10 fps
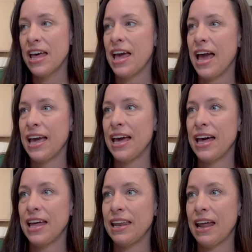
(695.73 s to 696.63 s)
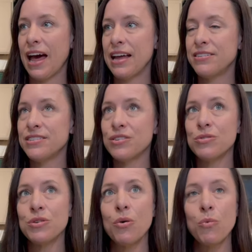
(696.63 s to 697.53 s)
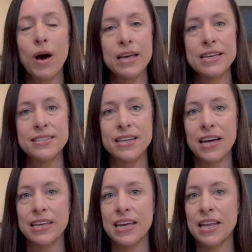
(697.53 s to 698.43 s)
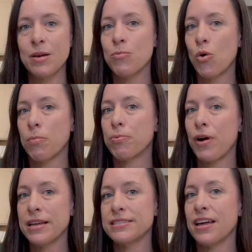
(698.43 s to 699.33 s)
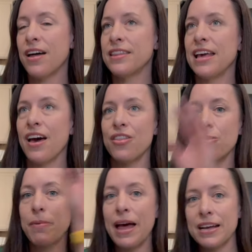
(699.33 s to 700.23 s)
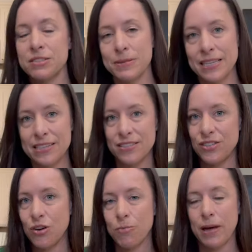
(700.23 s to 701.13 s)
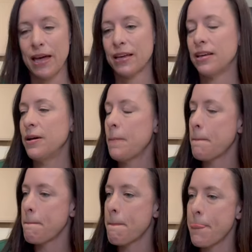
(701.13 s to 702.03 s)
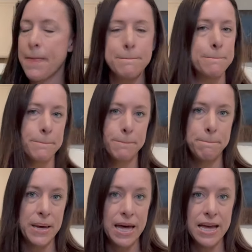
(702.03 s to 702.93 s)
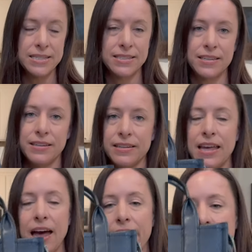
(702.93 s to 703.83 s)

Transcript: And I just don't know why he's not getting more press on the other bags besides the tote bag. But yeah,